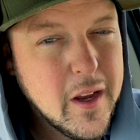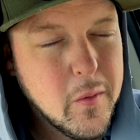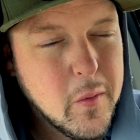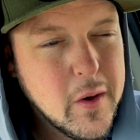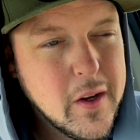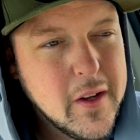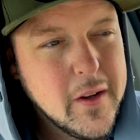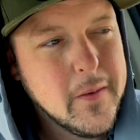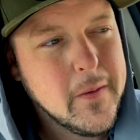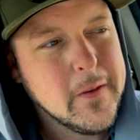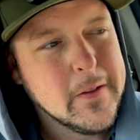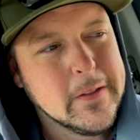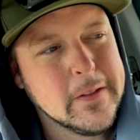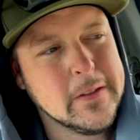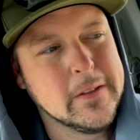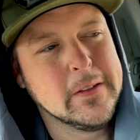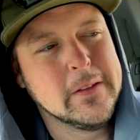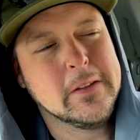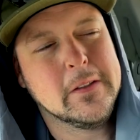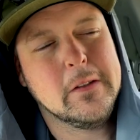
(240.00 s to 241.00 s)
way.
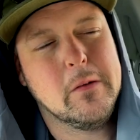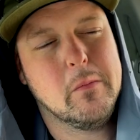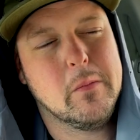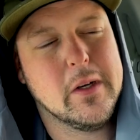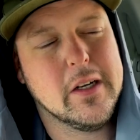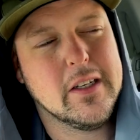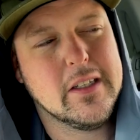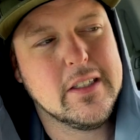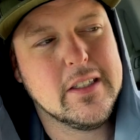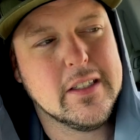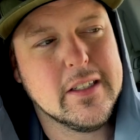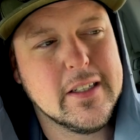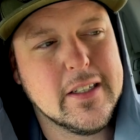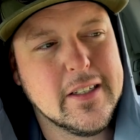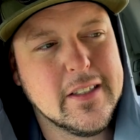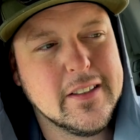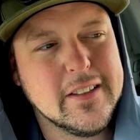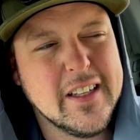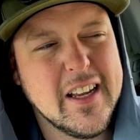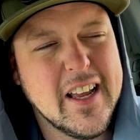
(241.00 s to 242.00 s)
But
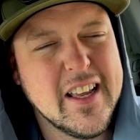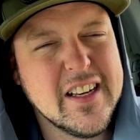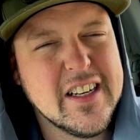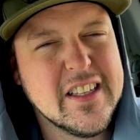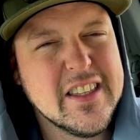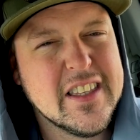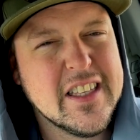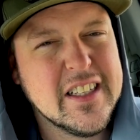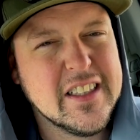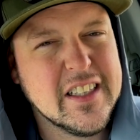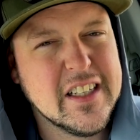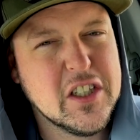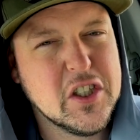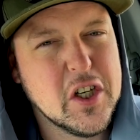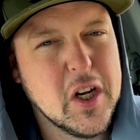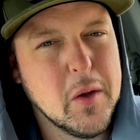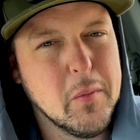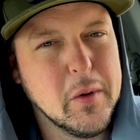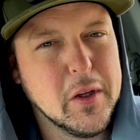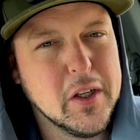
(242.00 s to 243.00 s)
I think they
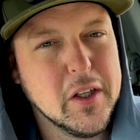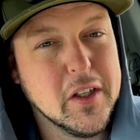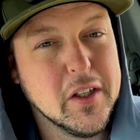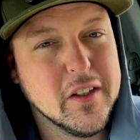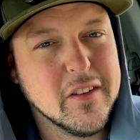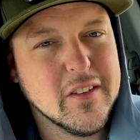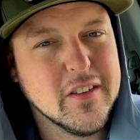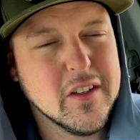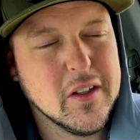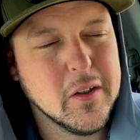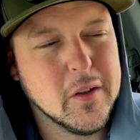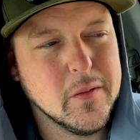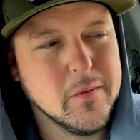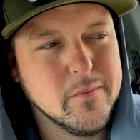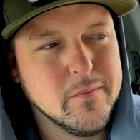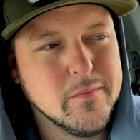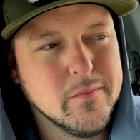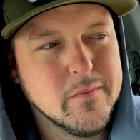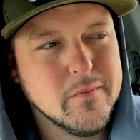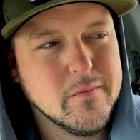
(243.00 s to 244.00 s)
shall be good. So
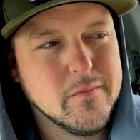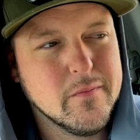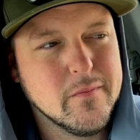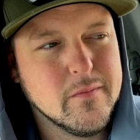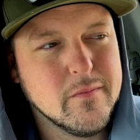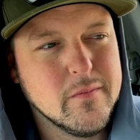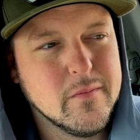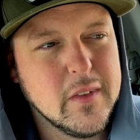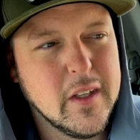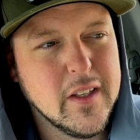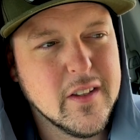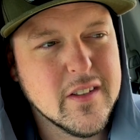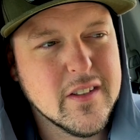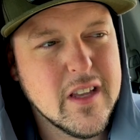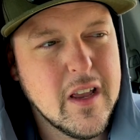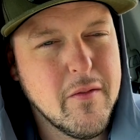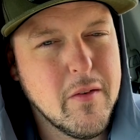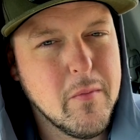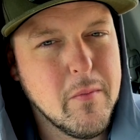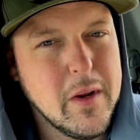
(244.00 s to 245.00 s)
in
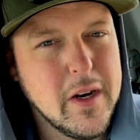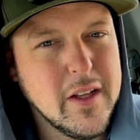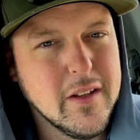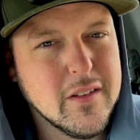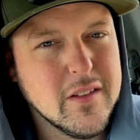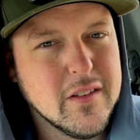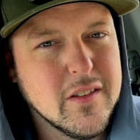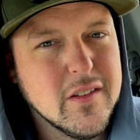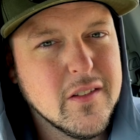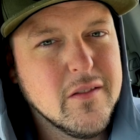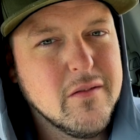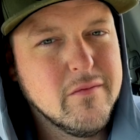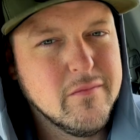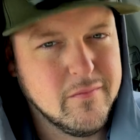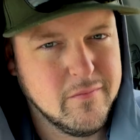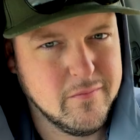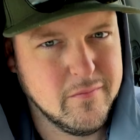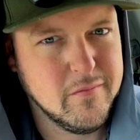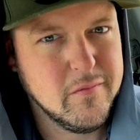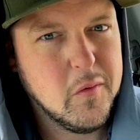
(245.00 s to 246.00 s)
7 minutes,
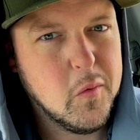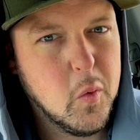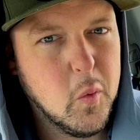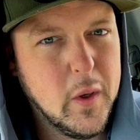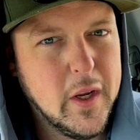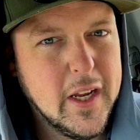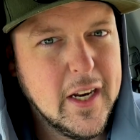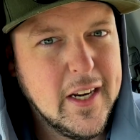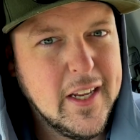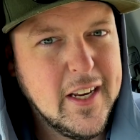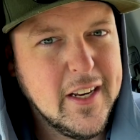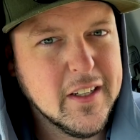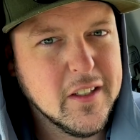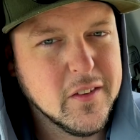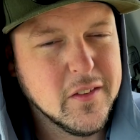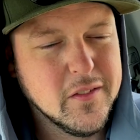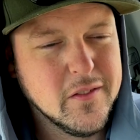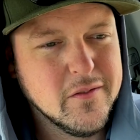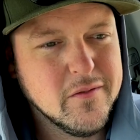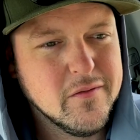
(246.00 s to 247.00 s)
we can eat.
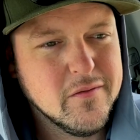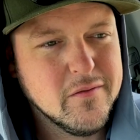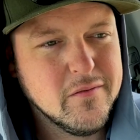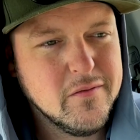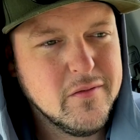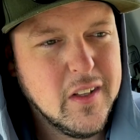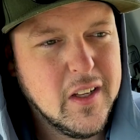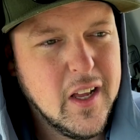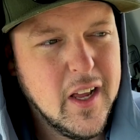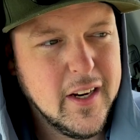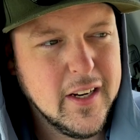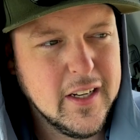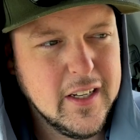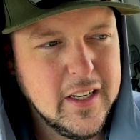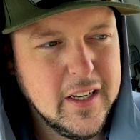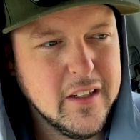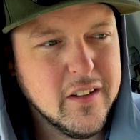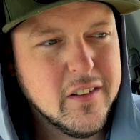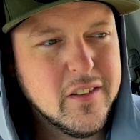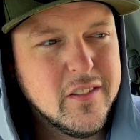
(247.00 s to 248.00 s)
I can
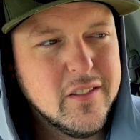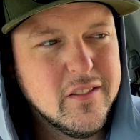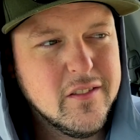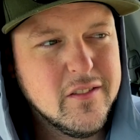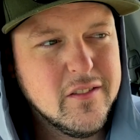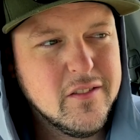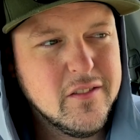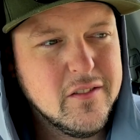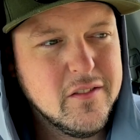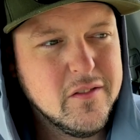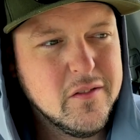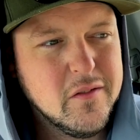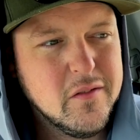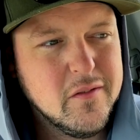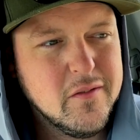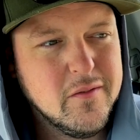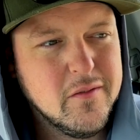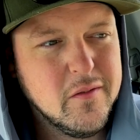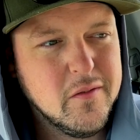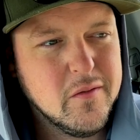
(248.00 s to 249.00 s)
eat.
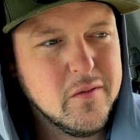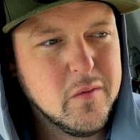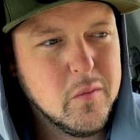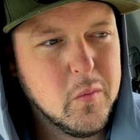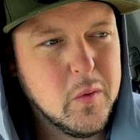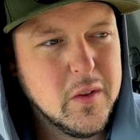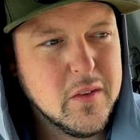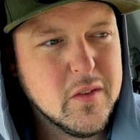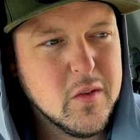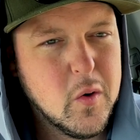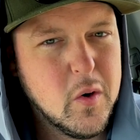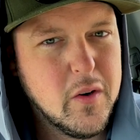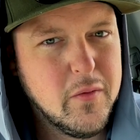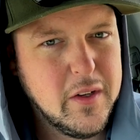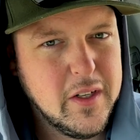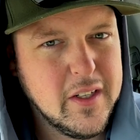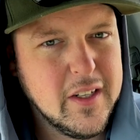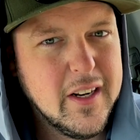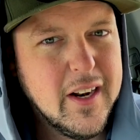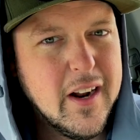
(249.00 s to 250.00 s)
We sort of
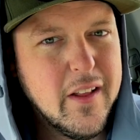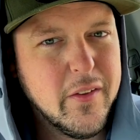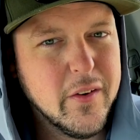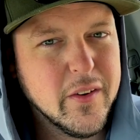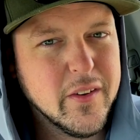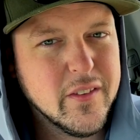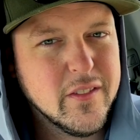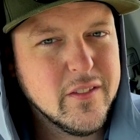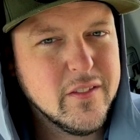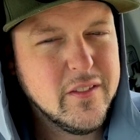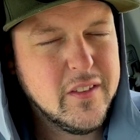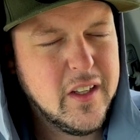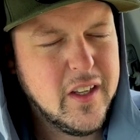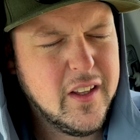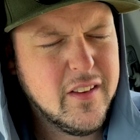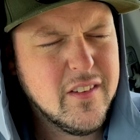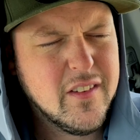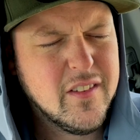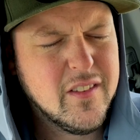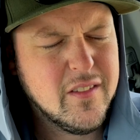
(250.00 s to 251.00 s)
eat together.
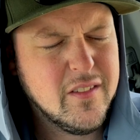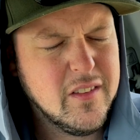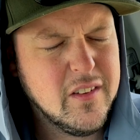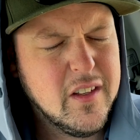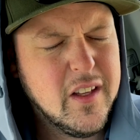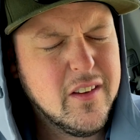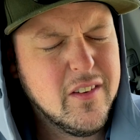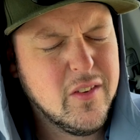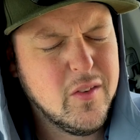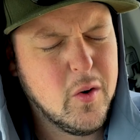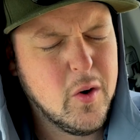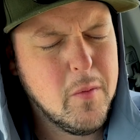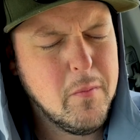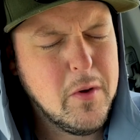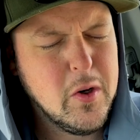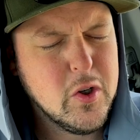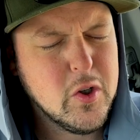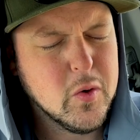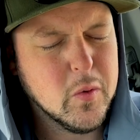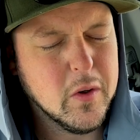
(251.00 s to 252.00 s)
It's sort of
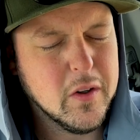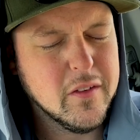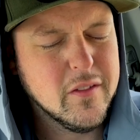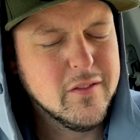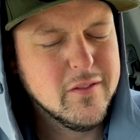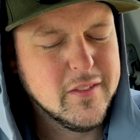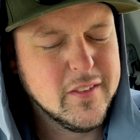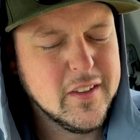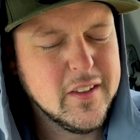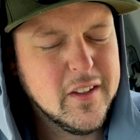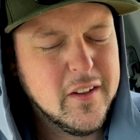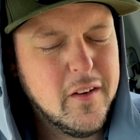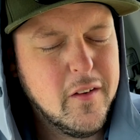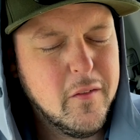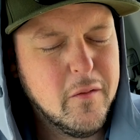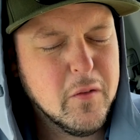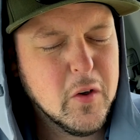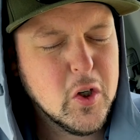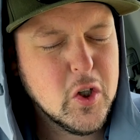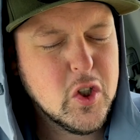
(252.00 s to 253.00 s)
mutual.
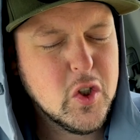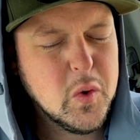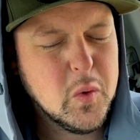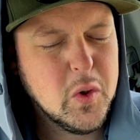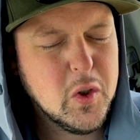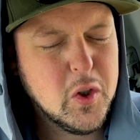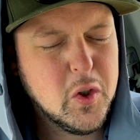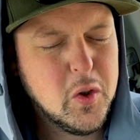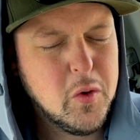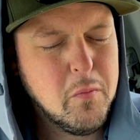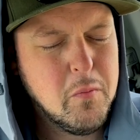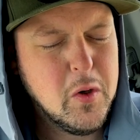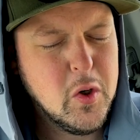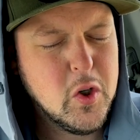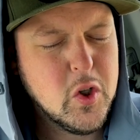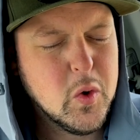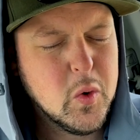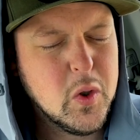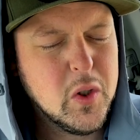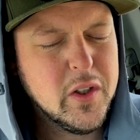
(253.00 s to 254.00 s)
Virtual,
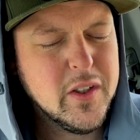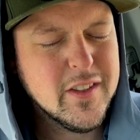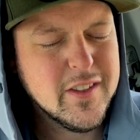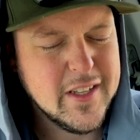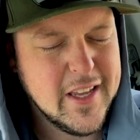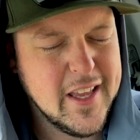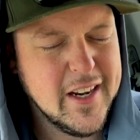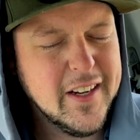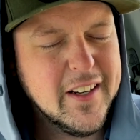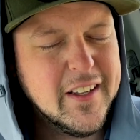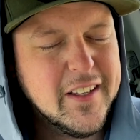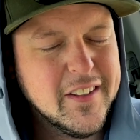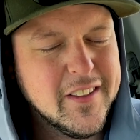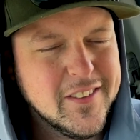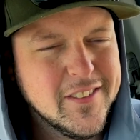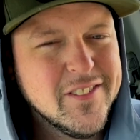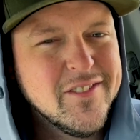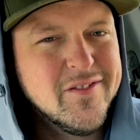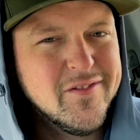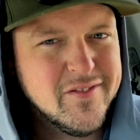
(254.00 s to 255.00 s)
mutual insanity.
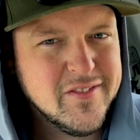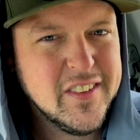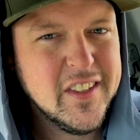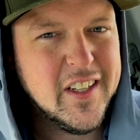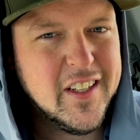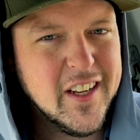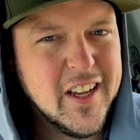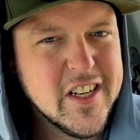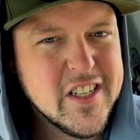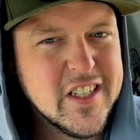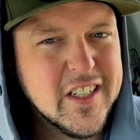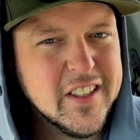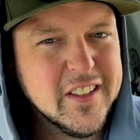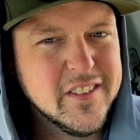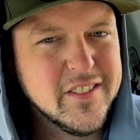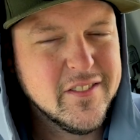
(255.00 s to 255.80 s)
Gotcha.